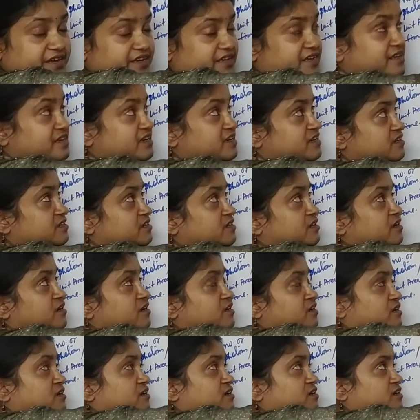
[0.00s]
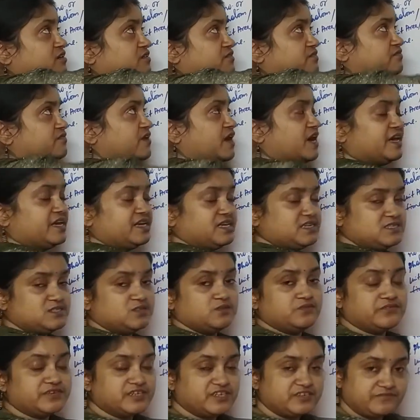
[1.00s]
Here phi is the
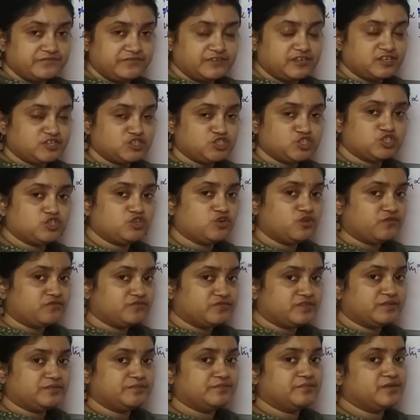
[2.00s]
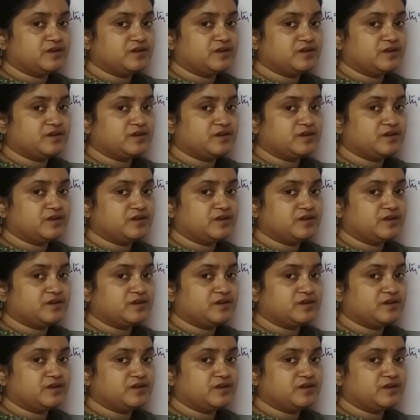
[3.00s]
work function of the